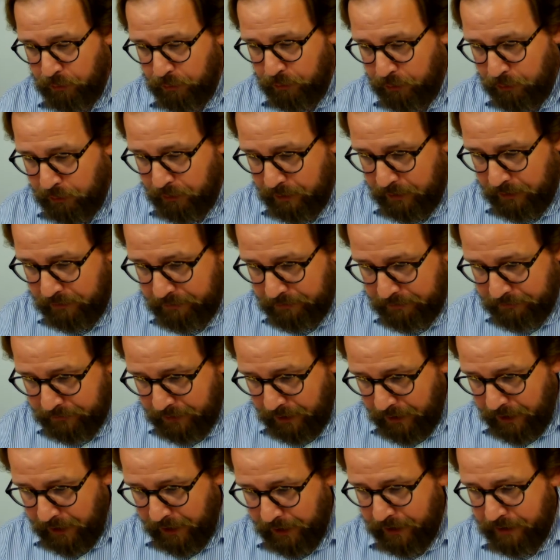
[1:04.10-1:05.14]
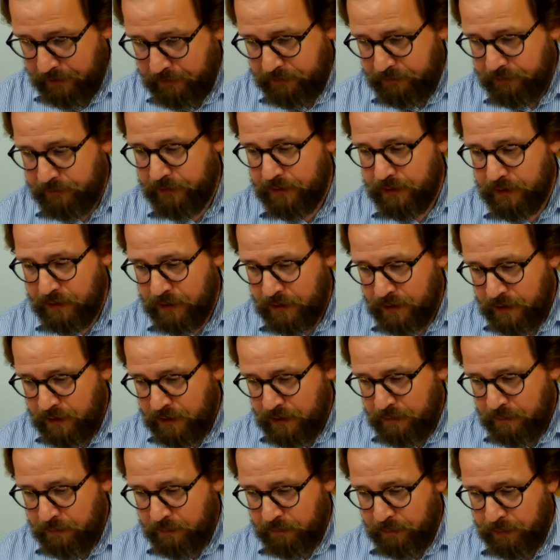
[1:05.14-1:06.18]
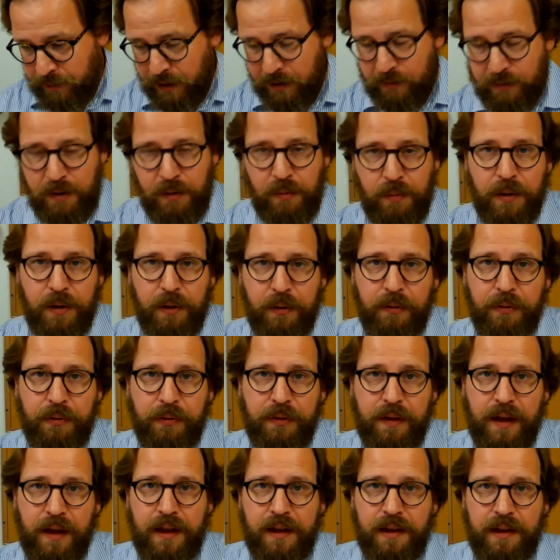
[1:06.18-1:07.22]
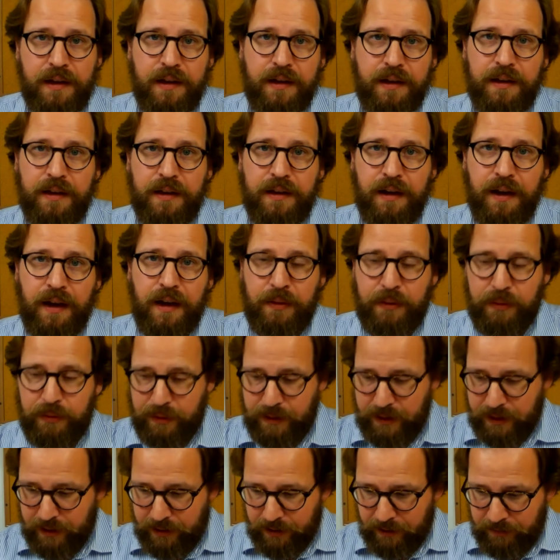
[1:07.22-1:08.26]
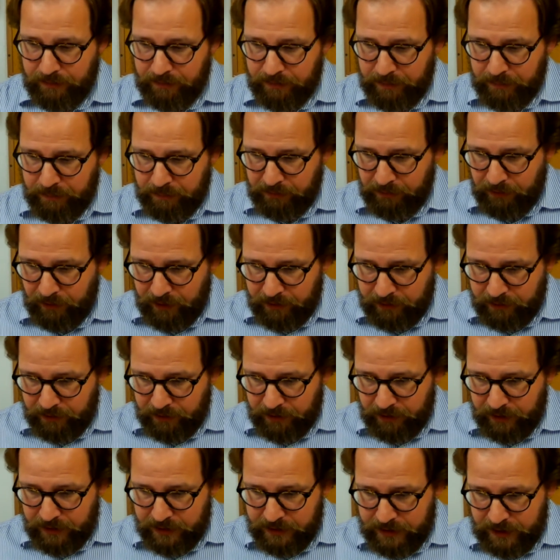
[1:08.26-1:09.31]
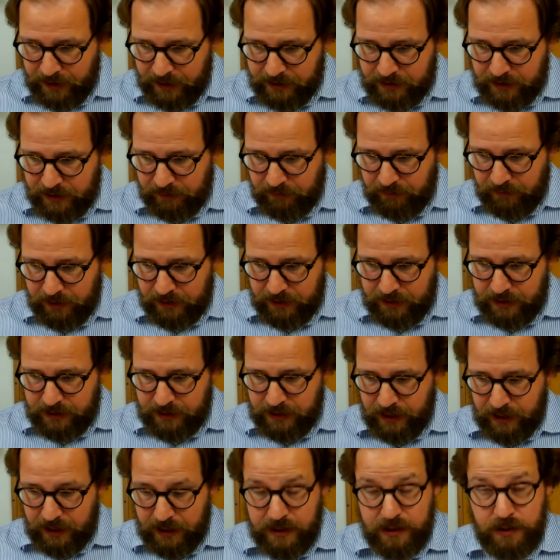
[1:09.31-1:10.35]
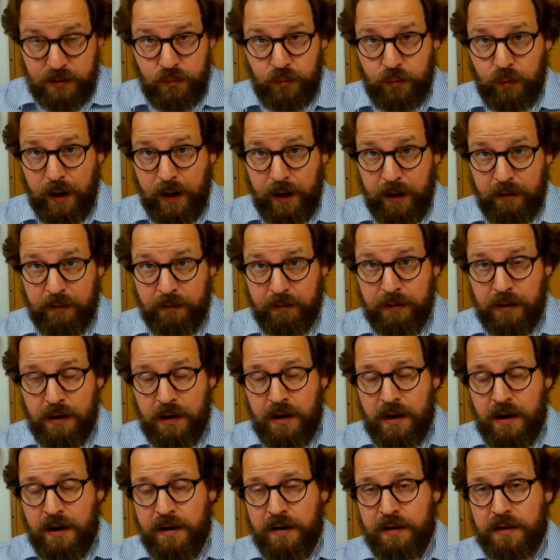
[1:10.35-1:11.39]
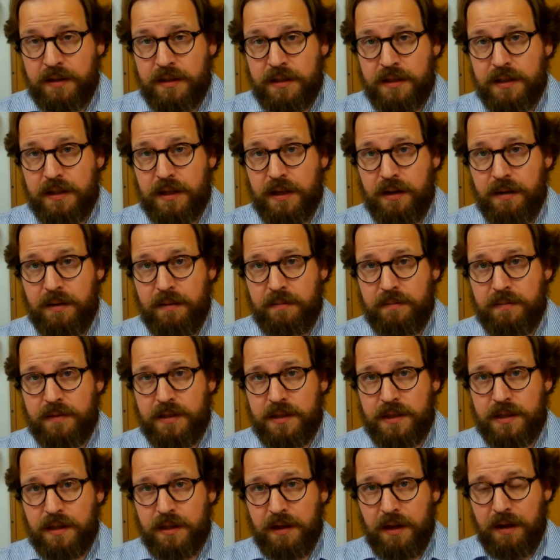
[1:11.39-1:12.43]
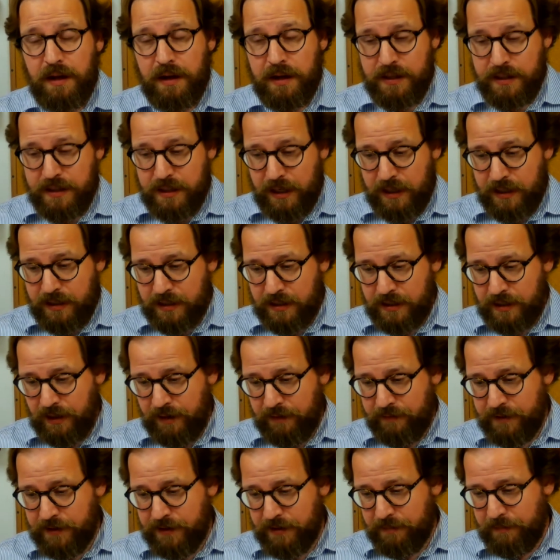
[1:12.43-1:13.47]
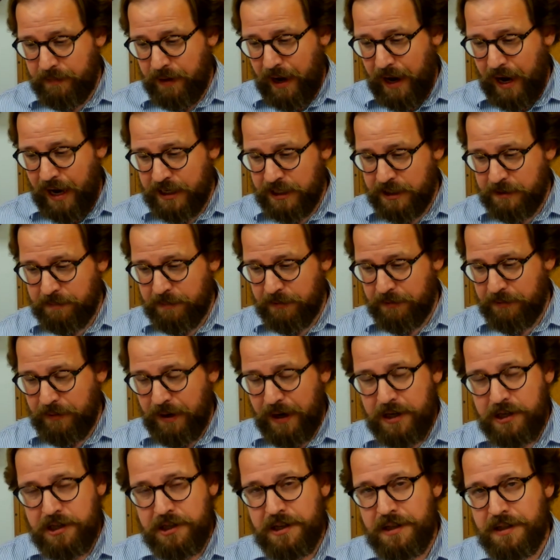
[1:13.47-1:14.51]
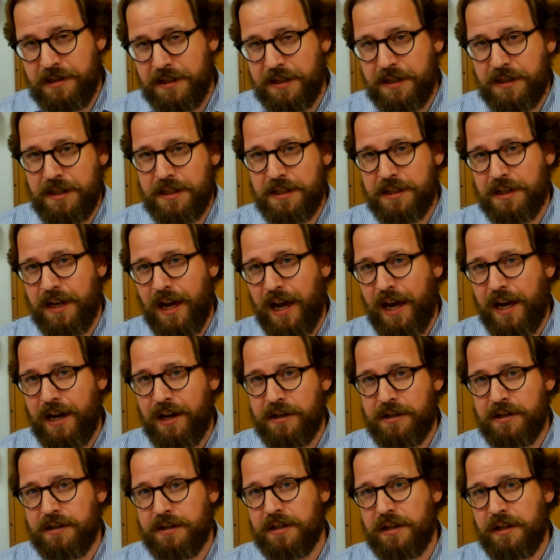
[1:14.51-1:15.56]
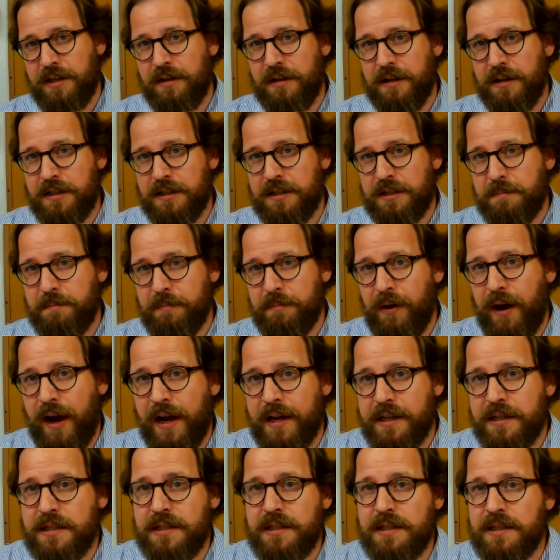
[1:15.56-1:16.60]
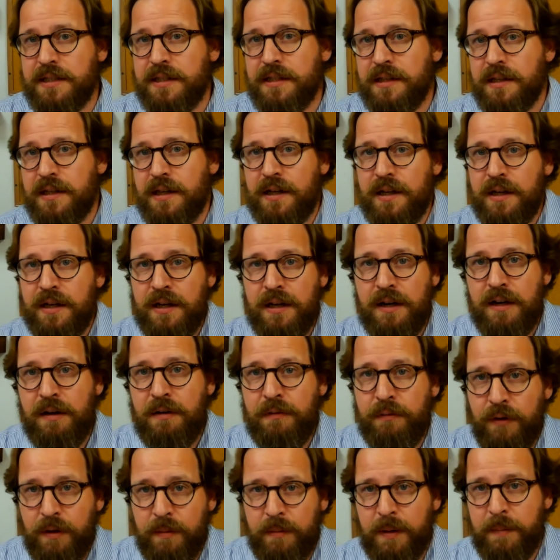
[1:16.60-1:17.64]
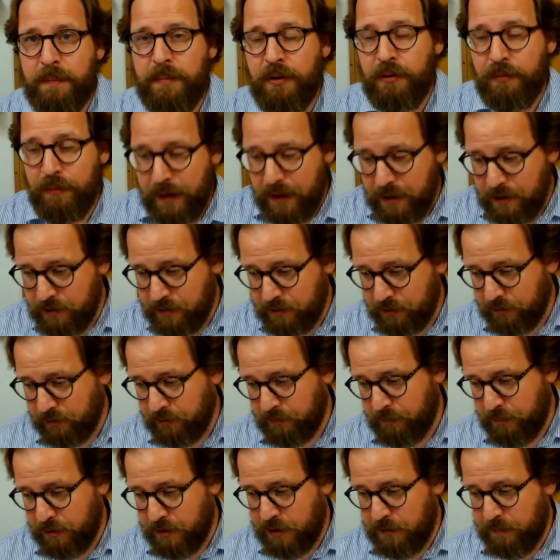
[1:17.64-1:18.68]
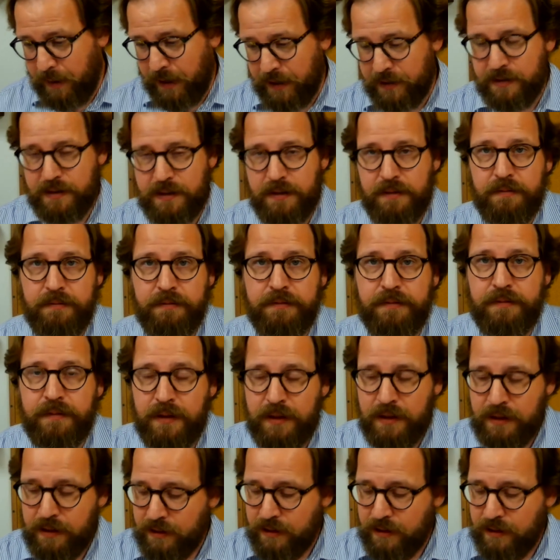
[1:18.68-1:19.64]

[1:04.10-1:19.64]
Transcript: 35. But we will think think of the broader context of this as well this comes in the context of some aspirations and desires that are expressed from a parental perspective.